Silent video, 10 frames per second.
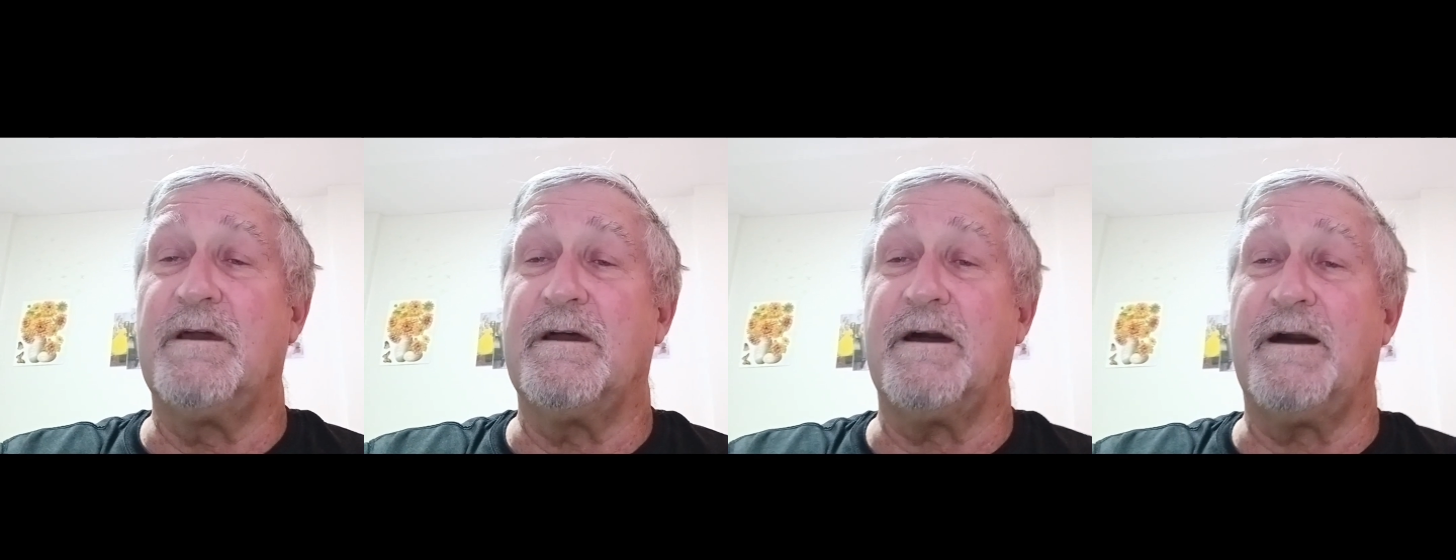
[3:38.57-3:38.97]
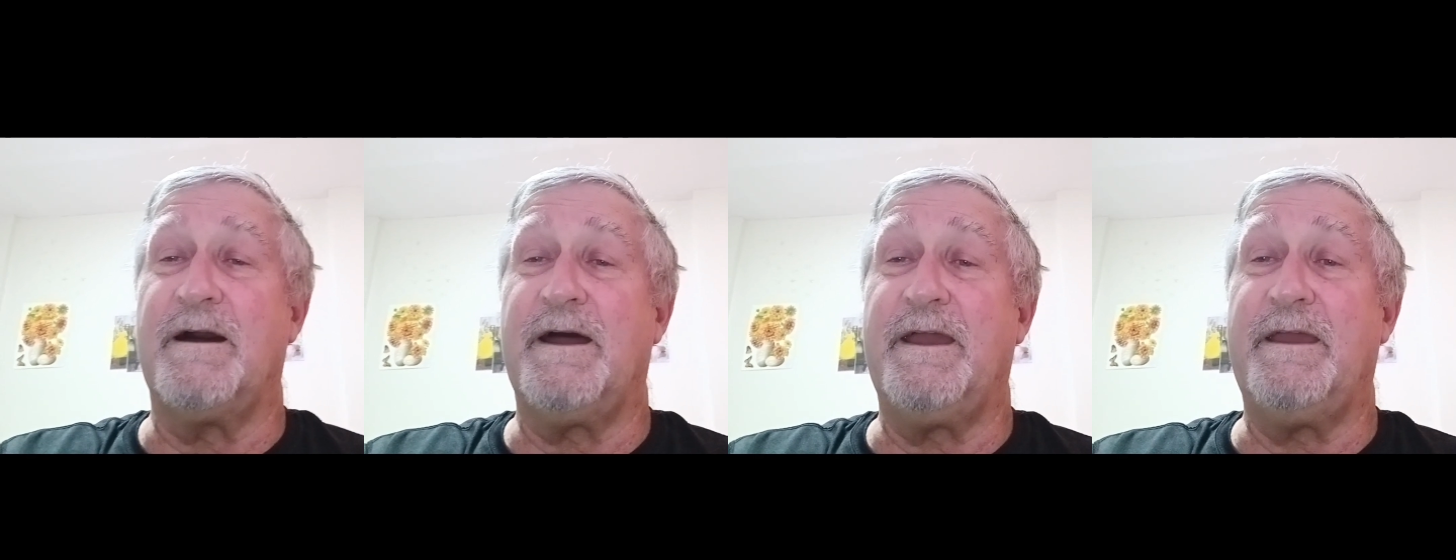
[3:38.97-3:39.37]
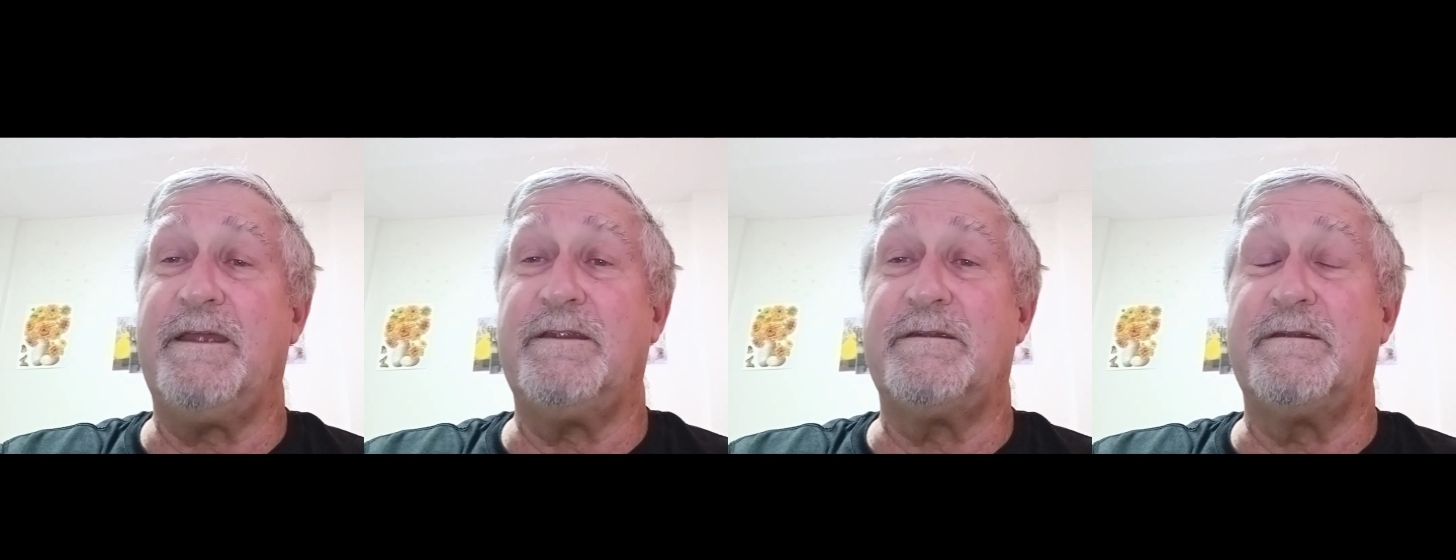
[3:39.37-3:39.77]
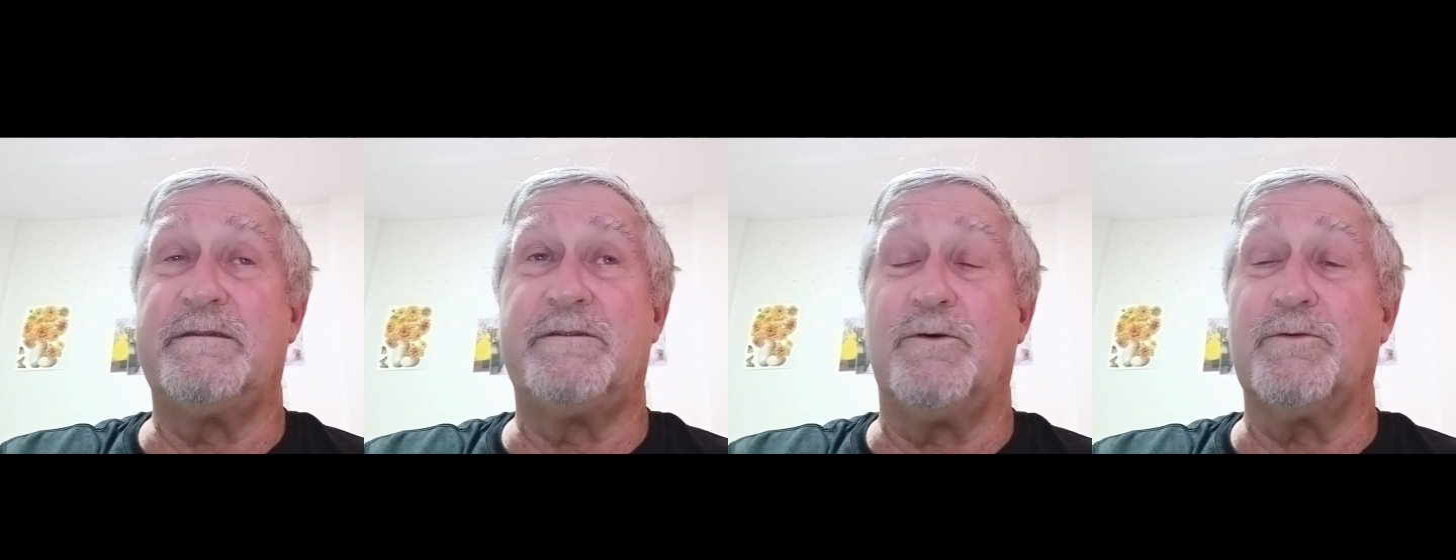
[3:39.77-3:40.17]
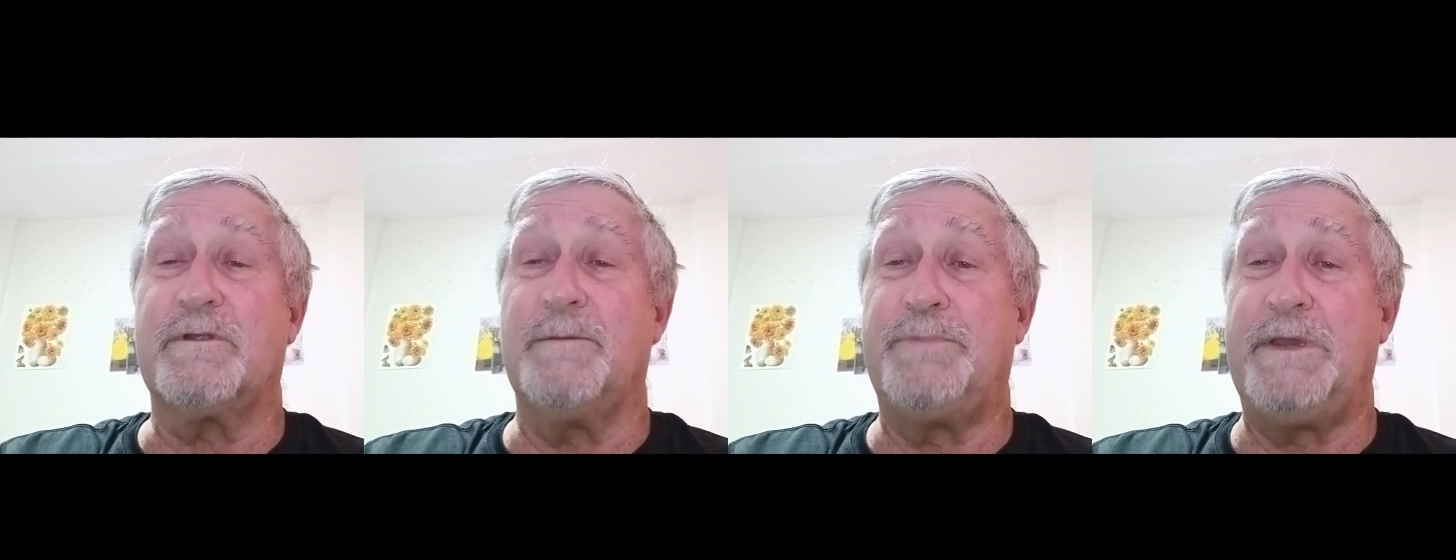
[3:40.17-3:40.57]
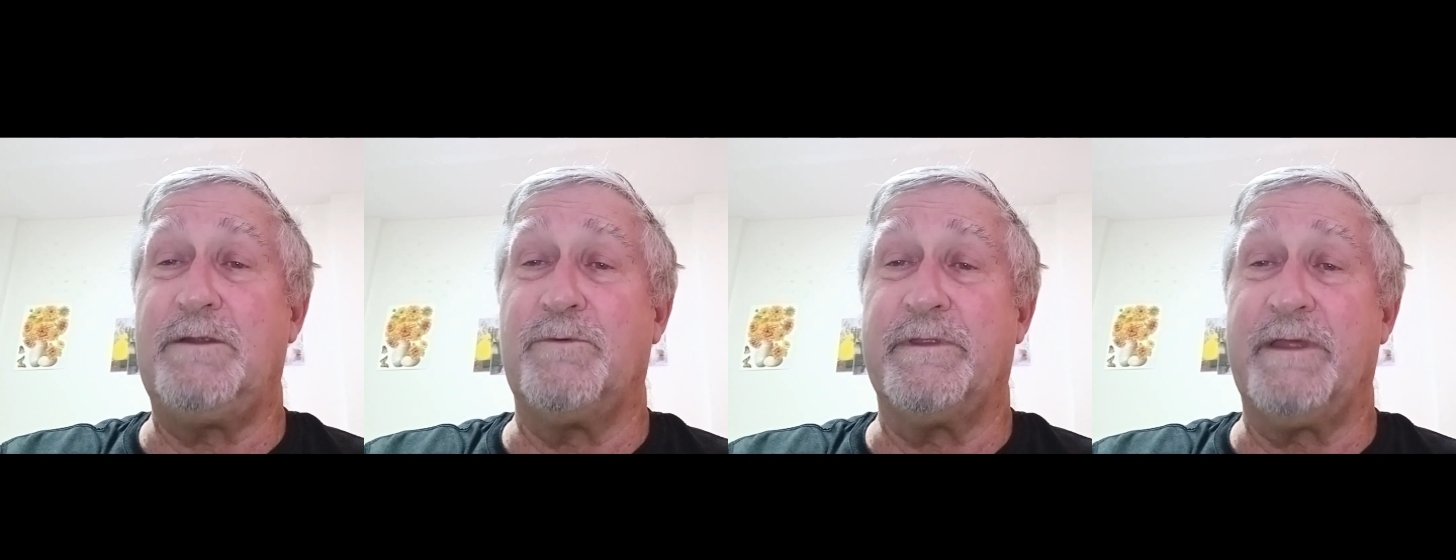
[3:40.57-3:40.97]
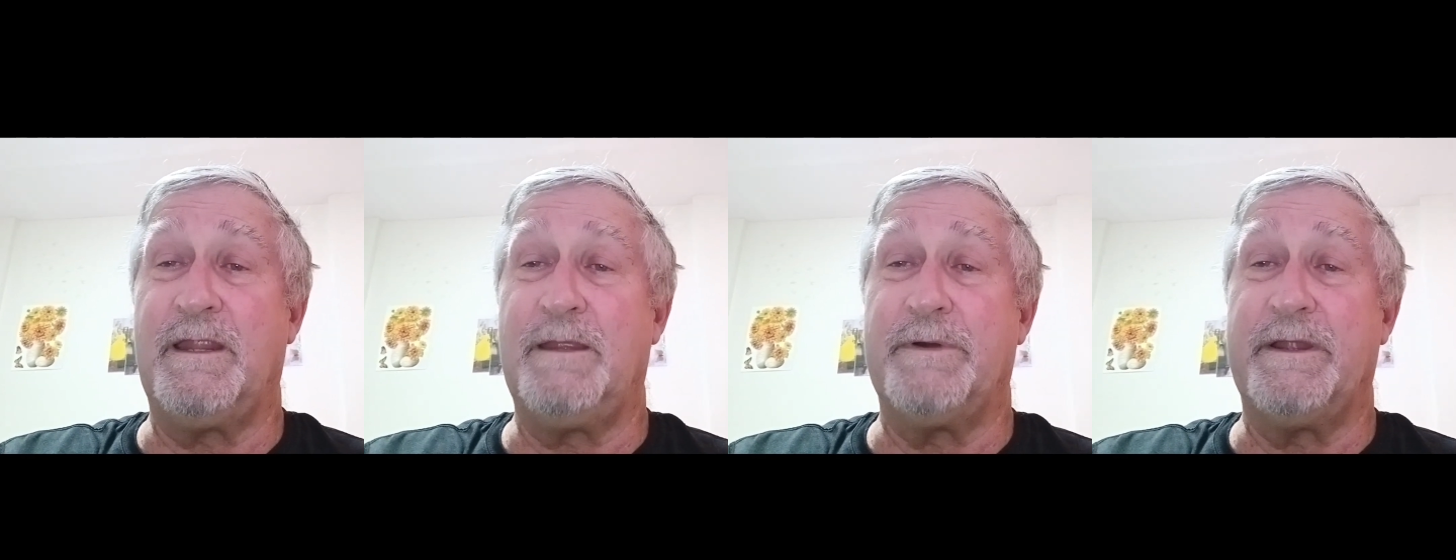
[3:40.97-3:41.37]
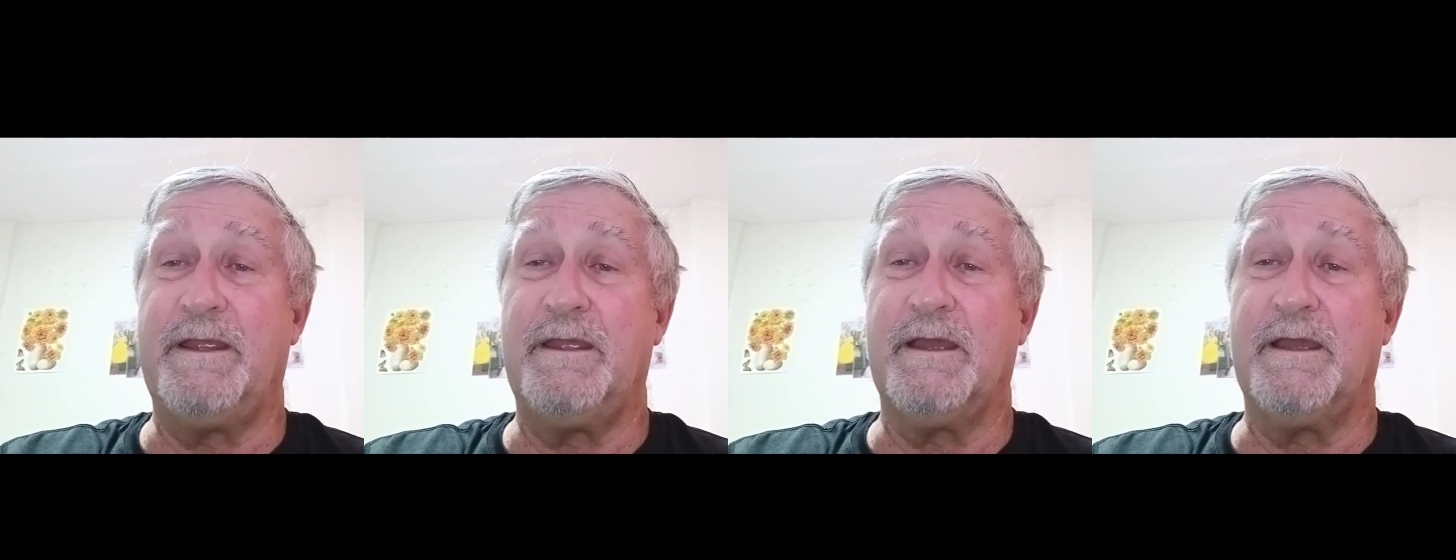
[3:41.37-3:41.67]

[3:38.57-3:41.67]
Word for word: I don't compete with anybody